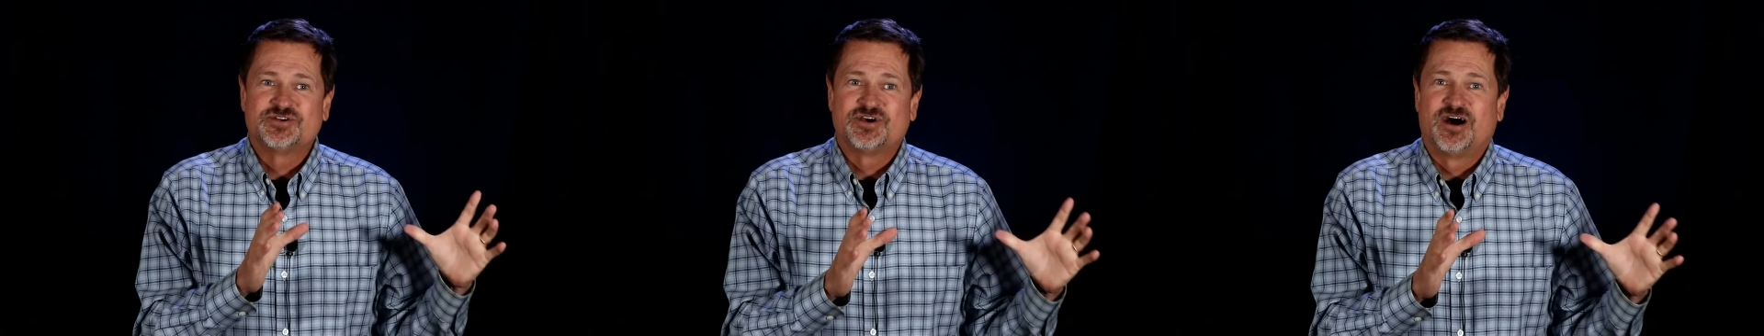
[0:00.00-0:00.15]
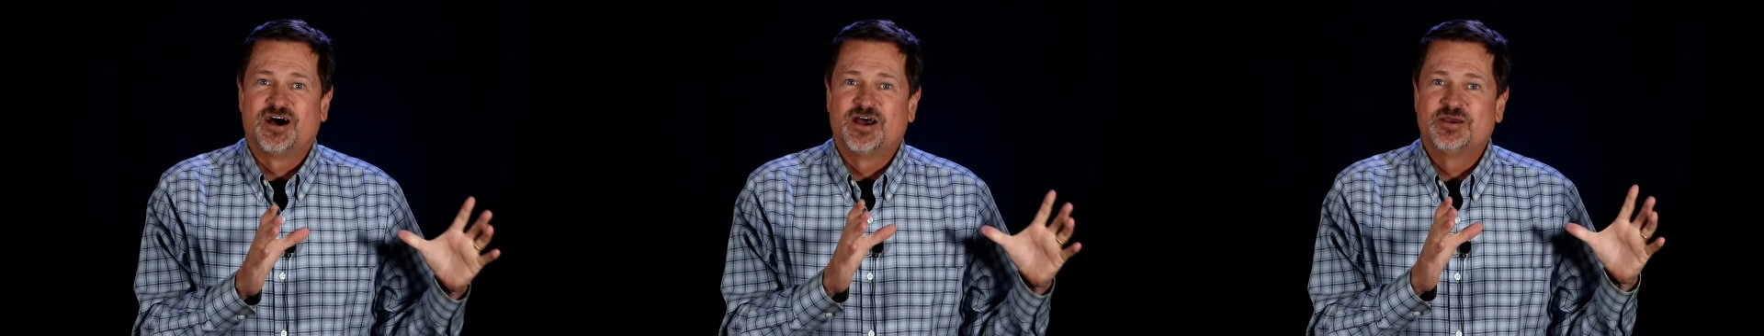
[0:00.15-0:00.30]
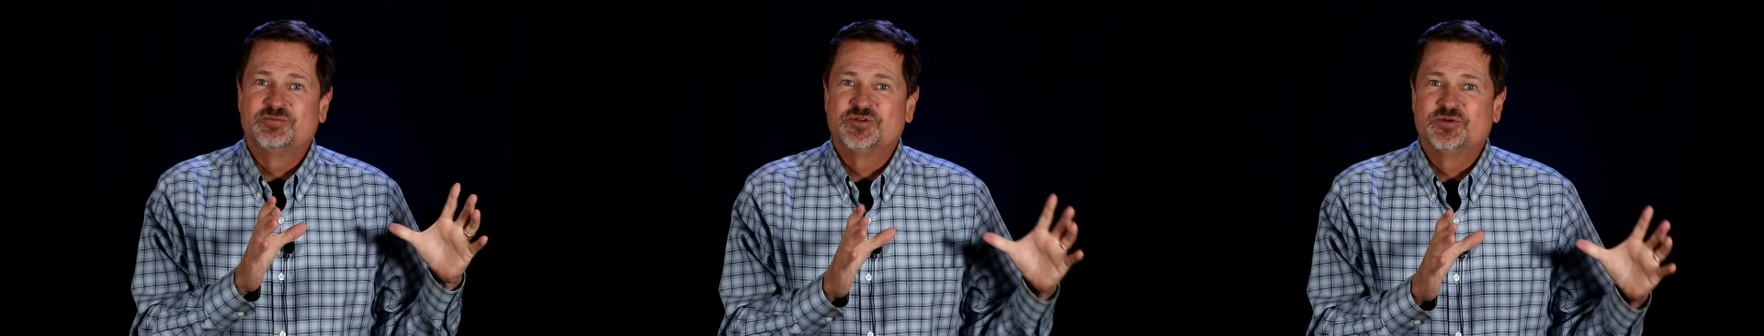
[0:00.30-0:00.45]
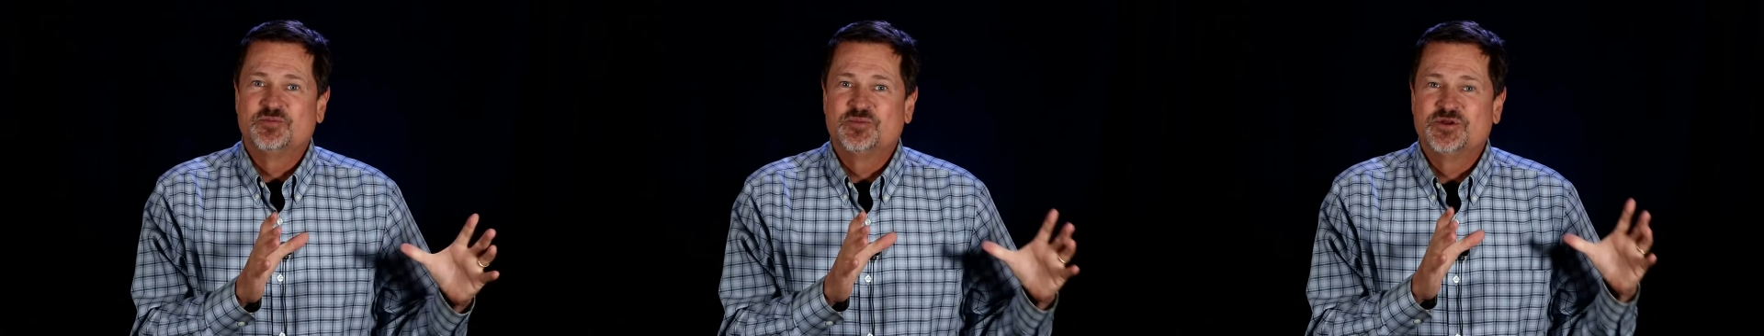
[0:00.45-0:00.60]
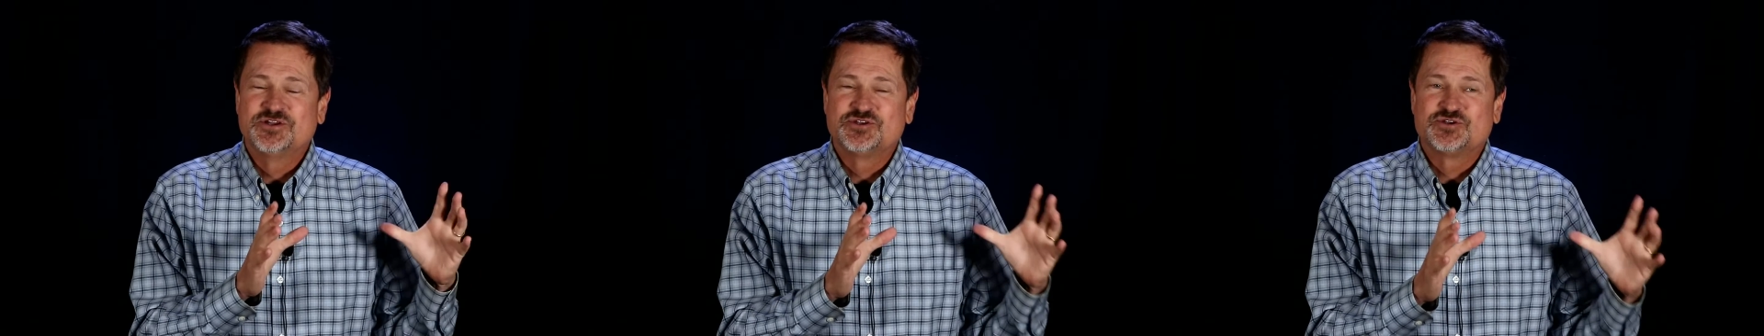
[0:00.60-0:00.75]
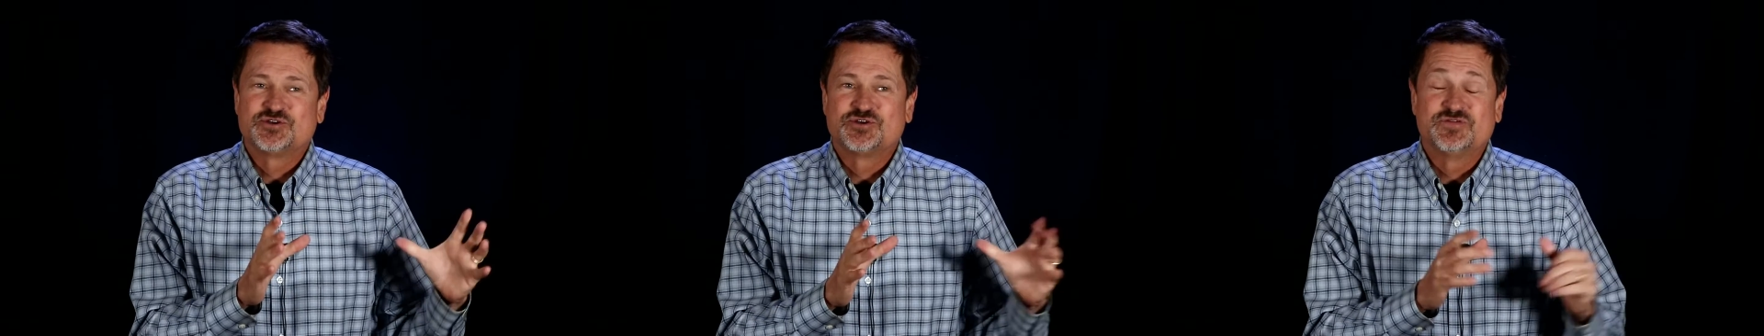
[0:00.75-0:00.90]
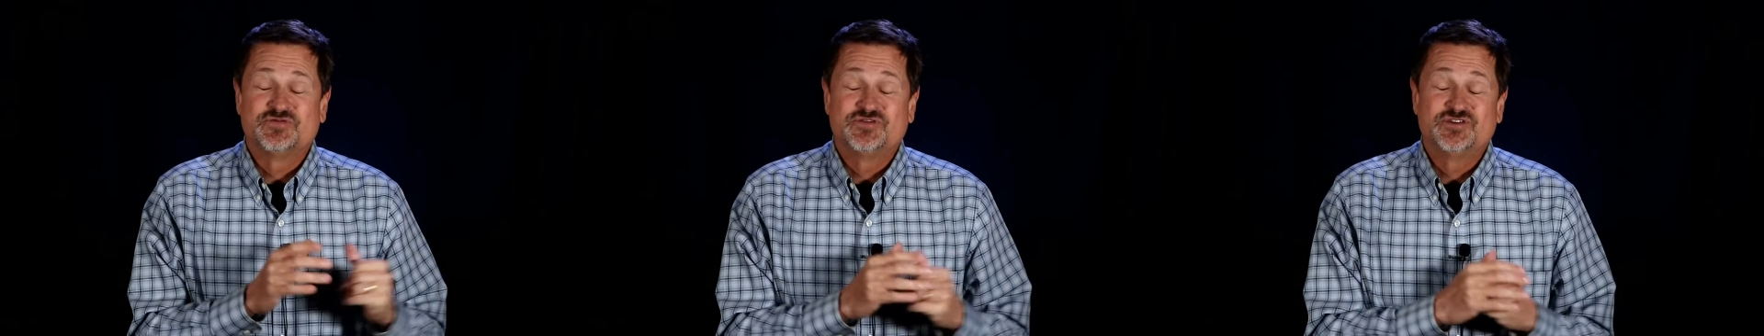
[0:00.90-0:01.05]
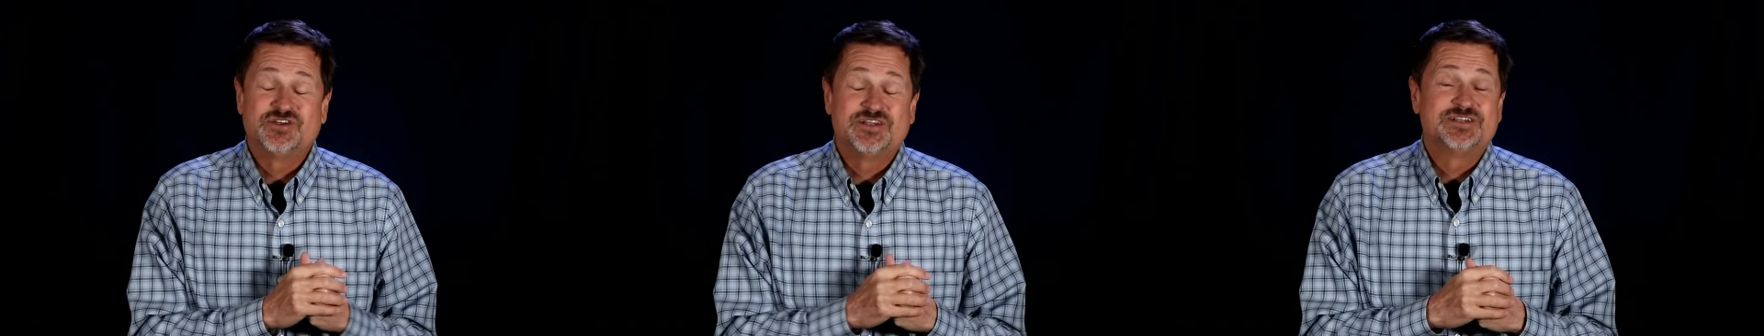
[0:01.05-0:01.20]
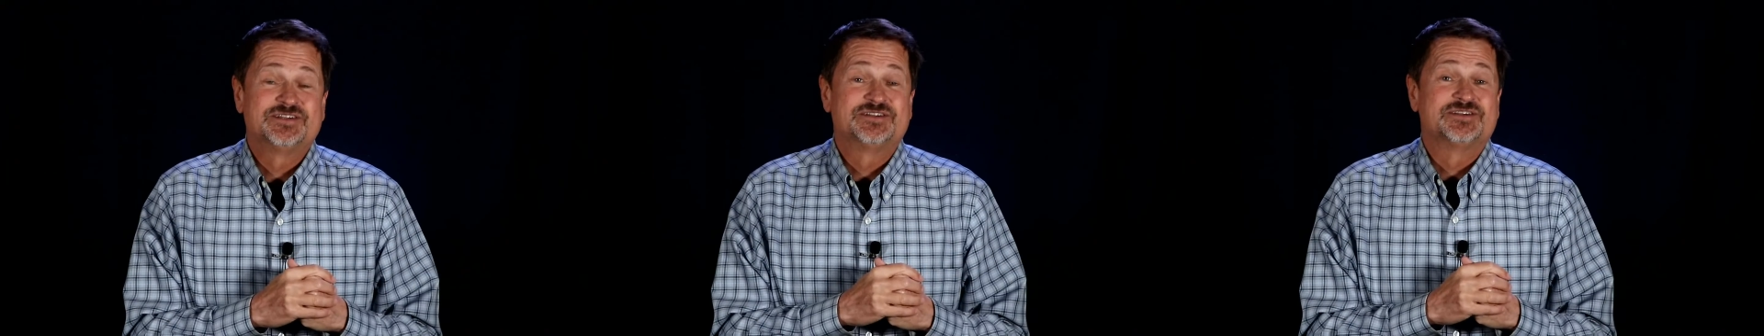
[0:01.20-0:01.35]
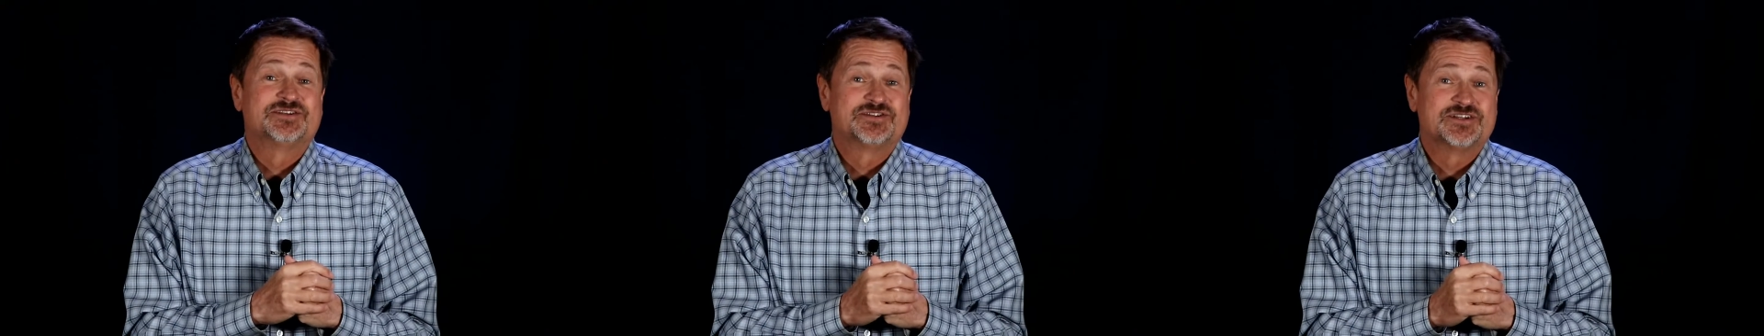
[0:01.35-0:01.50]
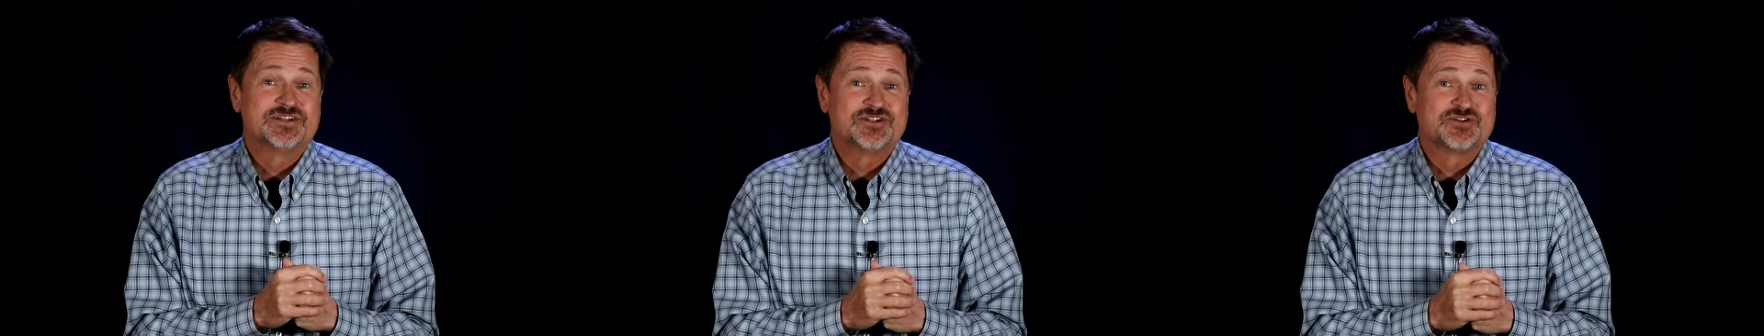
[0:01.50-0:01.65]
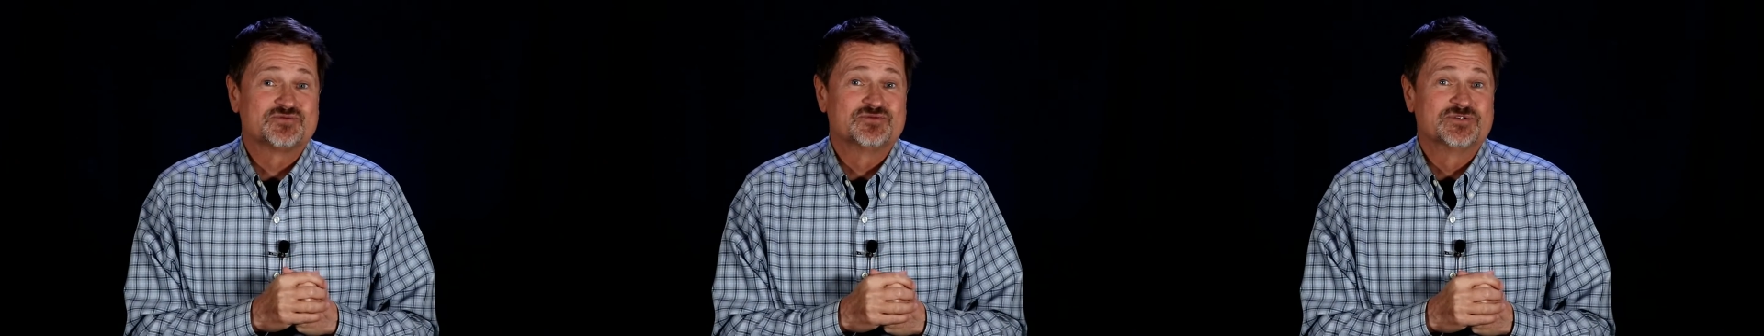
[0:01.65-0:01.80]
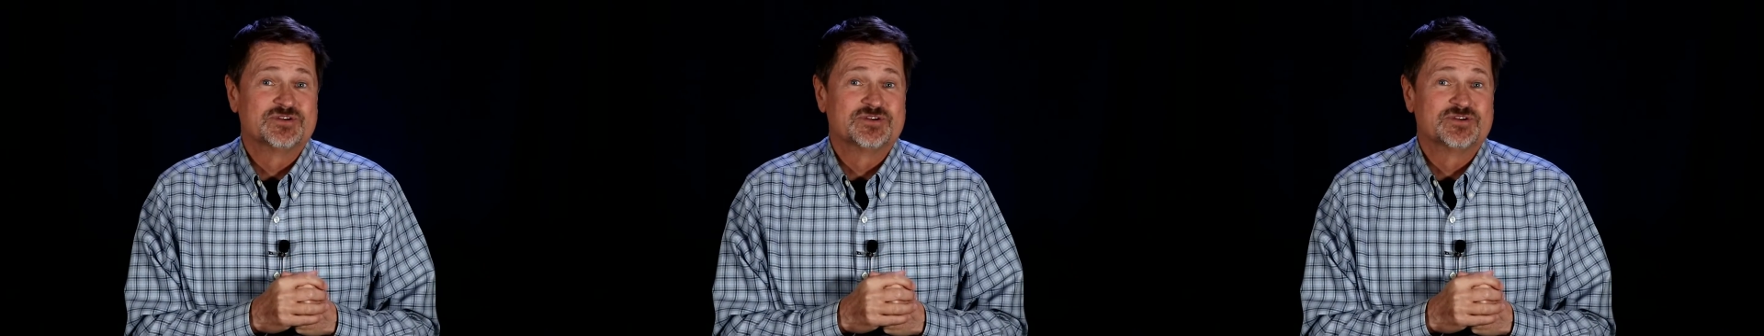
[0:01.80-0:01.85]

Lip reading: time in the ministry of Jesus that's